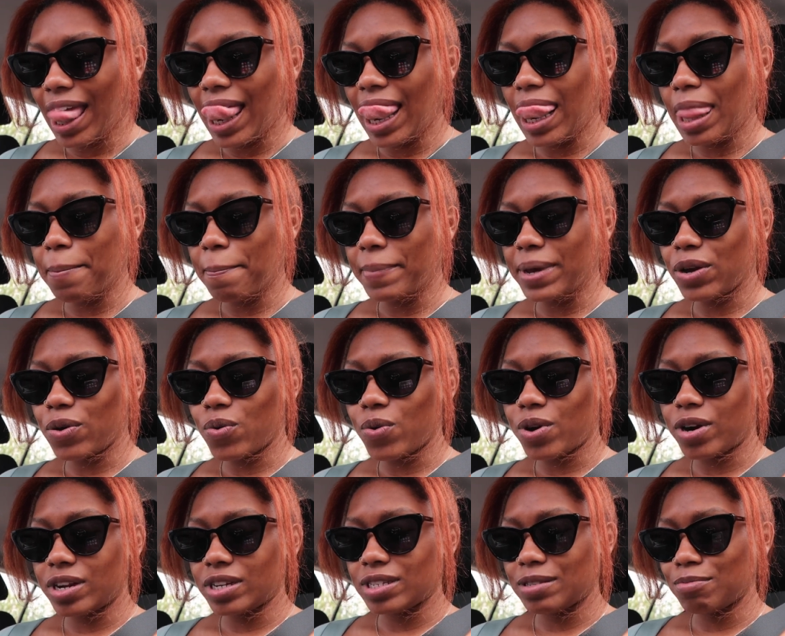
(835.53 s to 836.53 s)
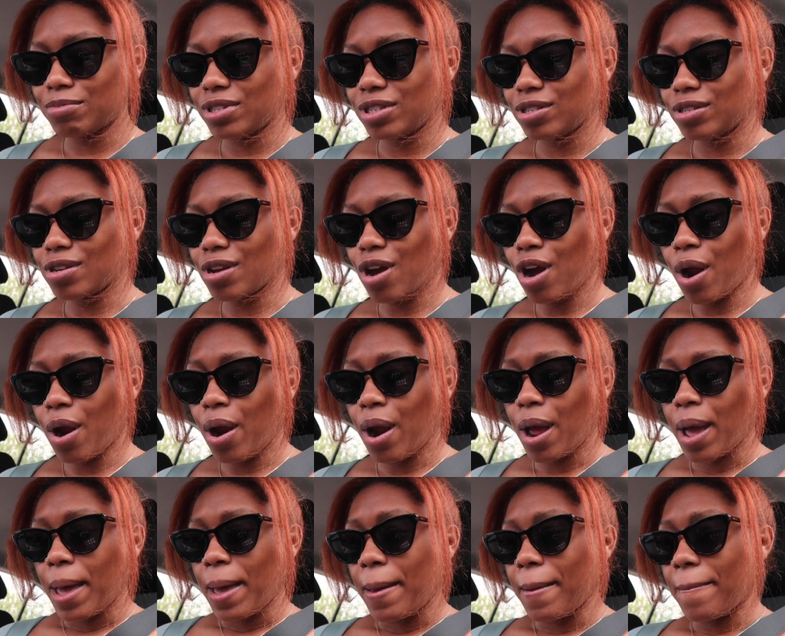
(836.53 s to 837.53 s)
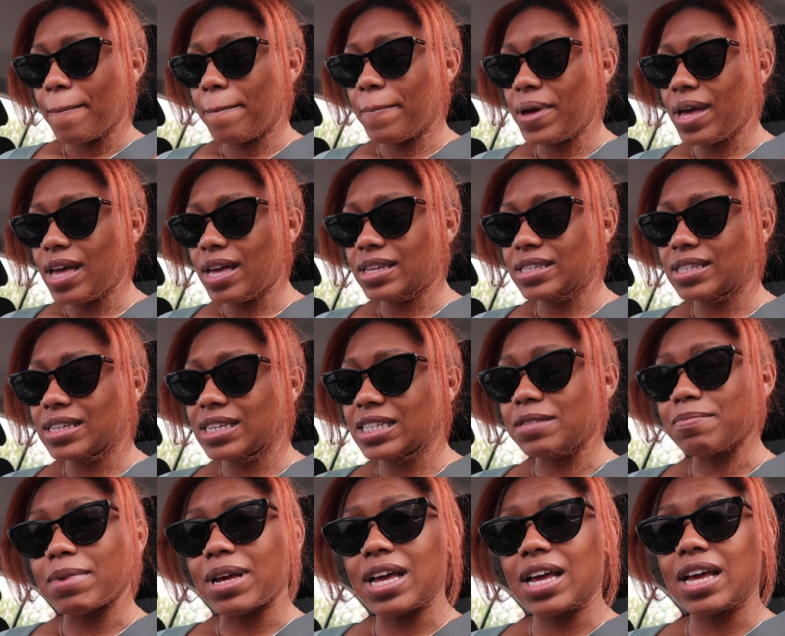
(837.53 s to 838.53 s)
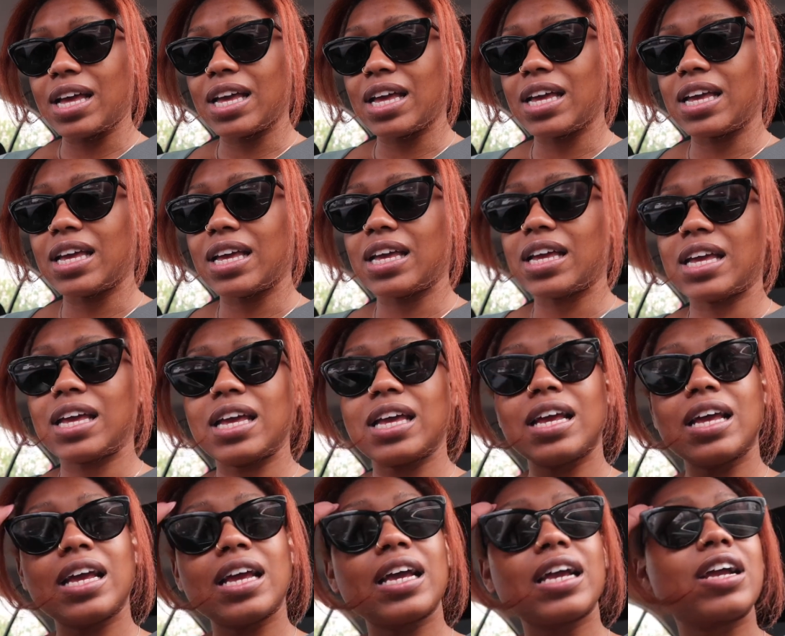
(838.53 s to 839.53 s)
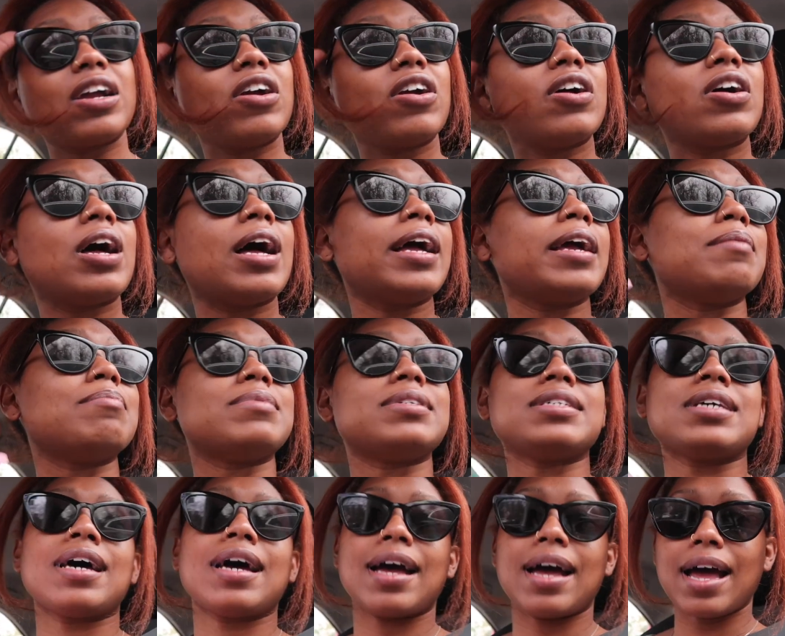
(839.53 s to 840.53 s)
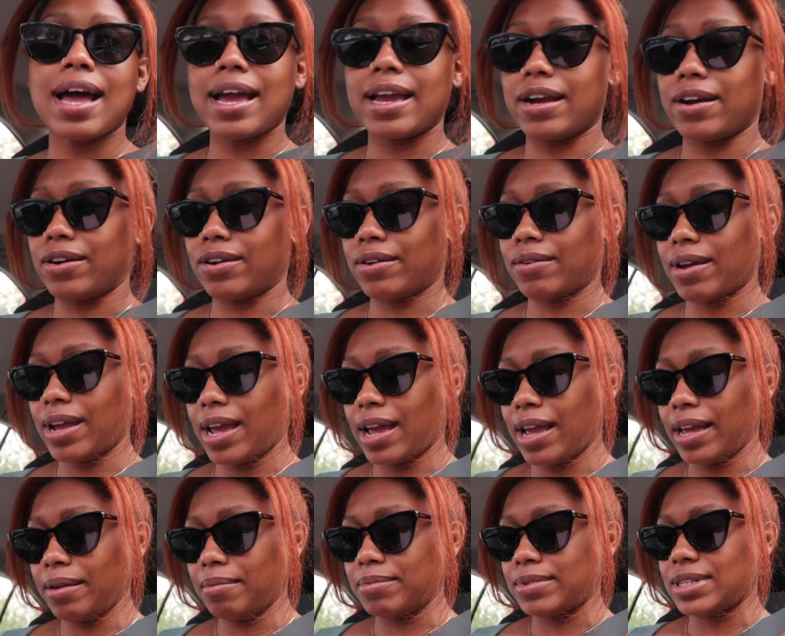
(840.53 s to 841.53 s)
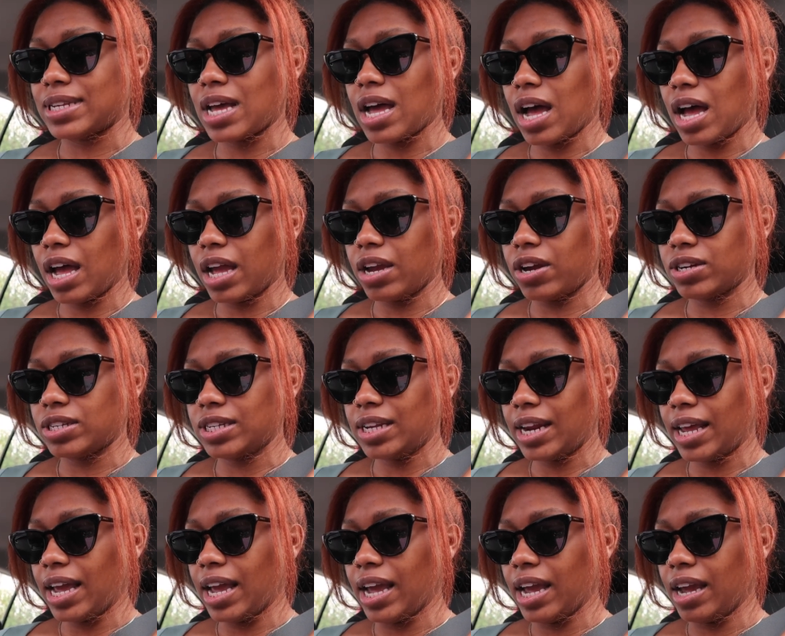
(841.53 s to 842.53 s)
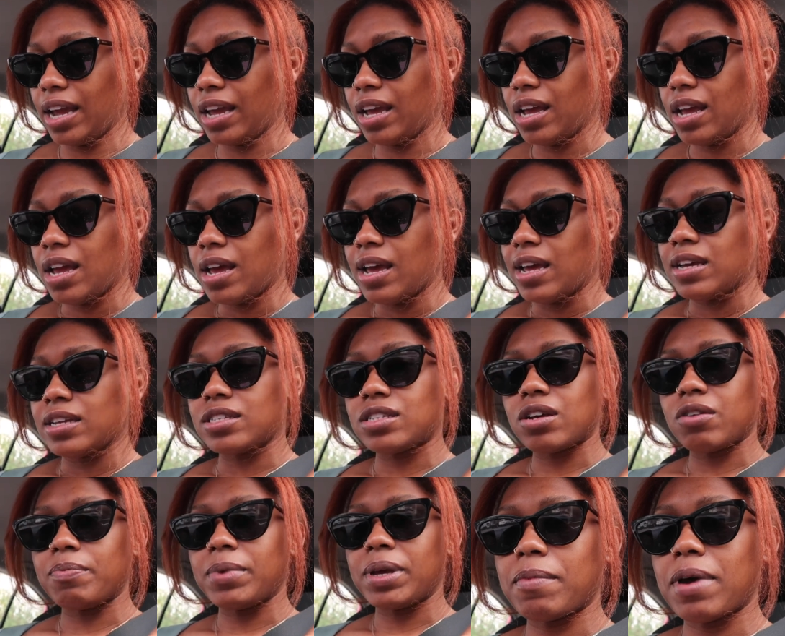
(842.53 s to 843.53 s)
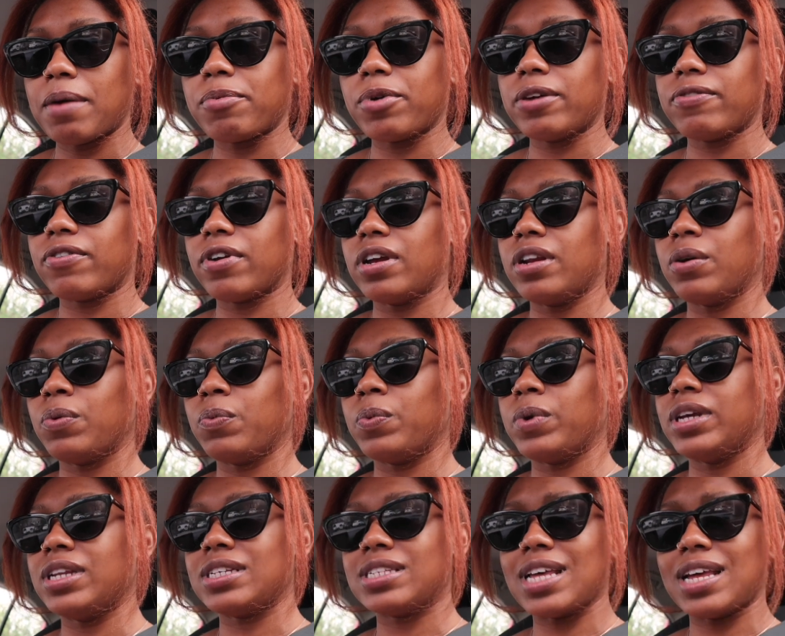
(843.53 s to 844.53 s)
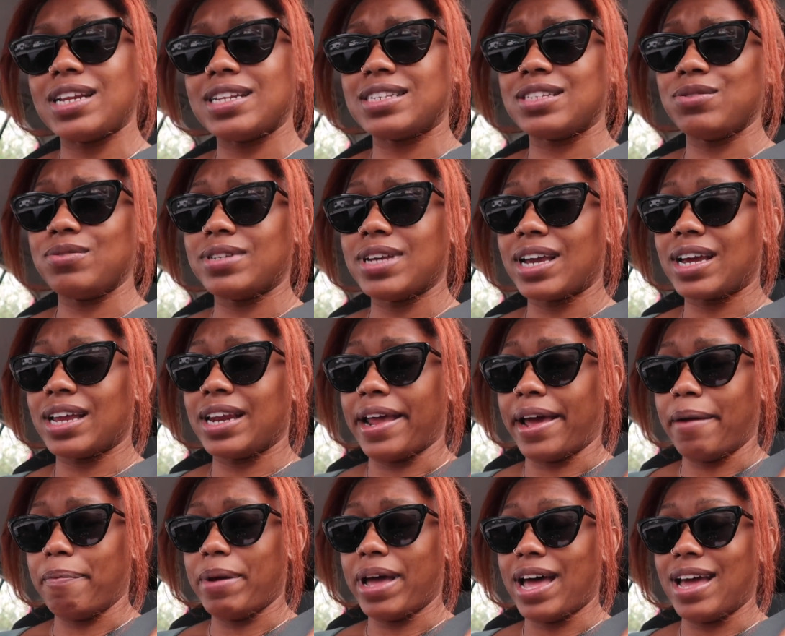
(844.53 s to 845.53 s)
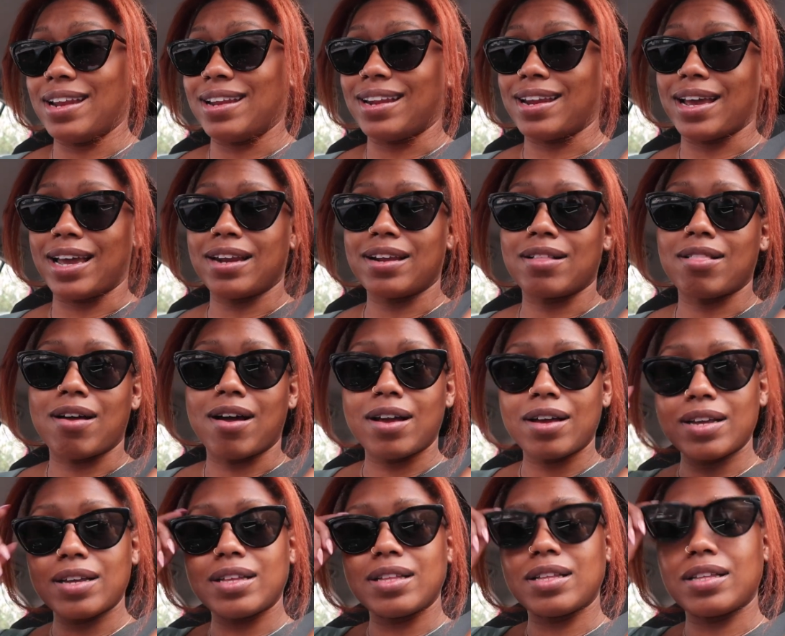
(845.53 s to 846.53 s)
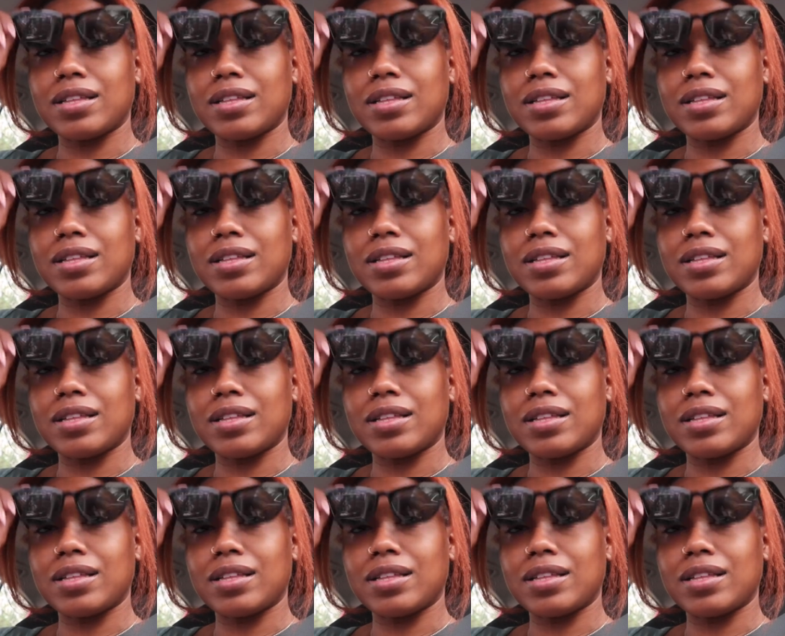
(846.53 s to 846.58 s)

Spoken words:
let me order some Starbucks because my girl, I am tired. Okay, I am tired today. So my boyfriend, we decided to take a nap at 9 o'clock.